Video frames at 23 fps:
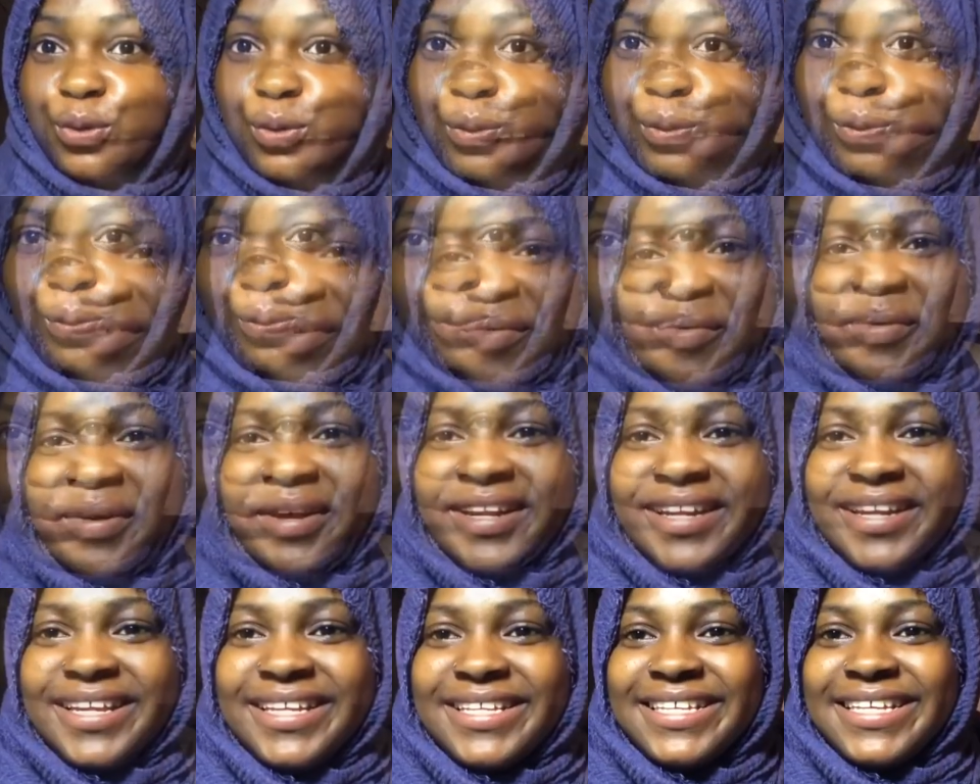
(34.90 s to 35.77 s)
Hello
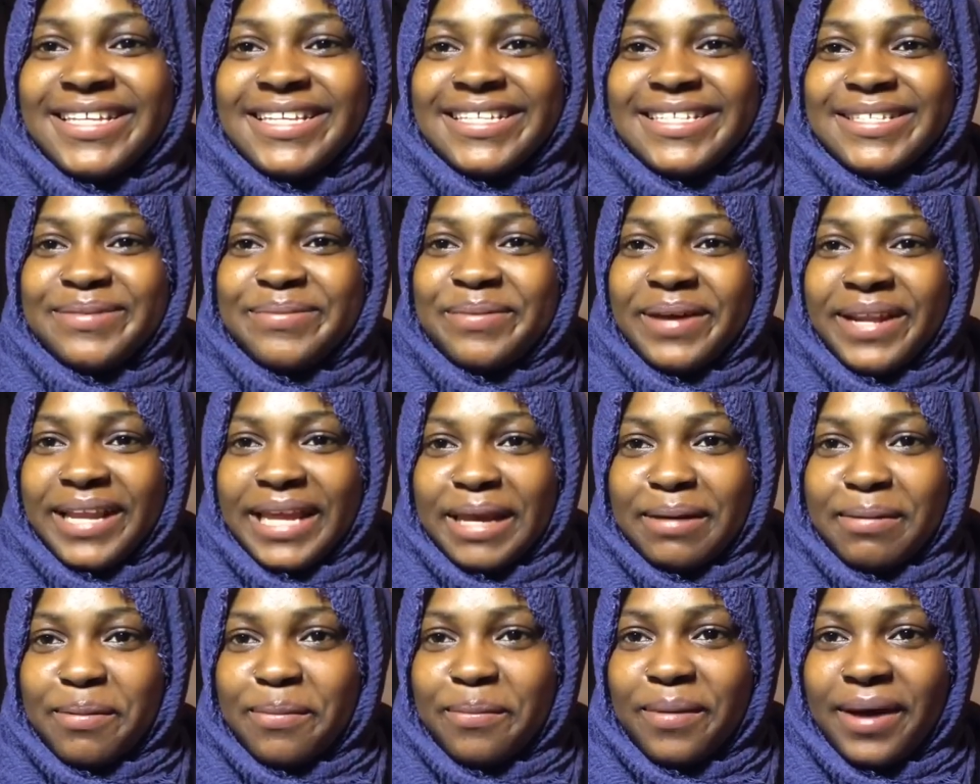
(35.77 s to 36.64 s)
everyone, this is
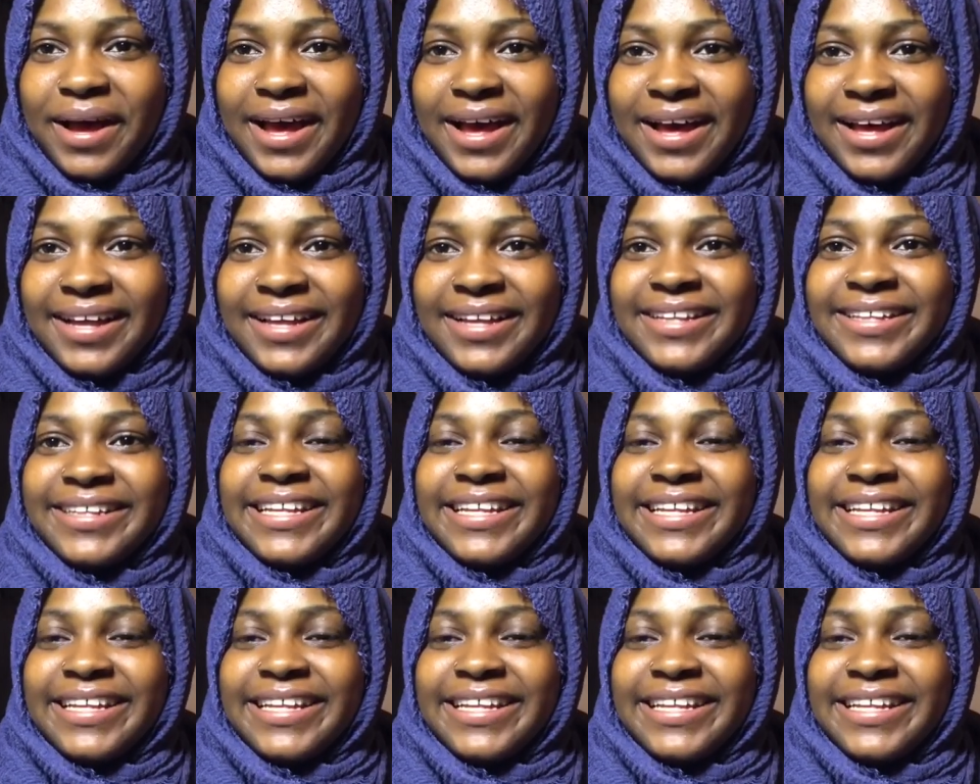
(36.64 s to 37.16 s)
Mariam Ba.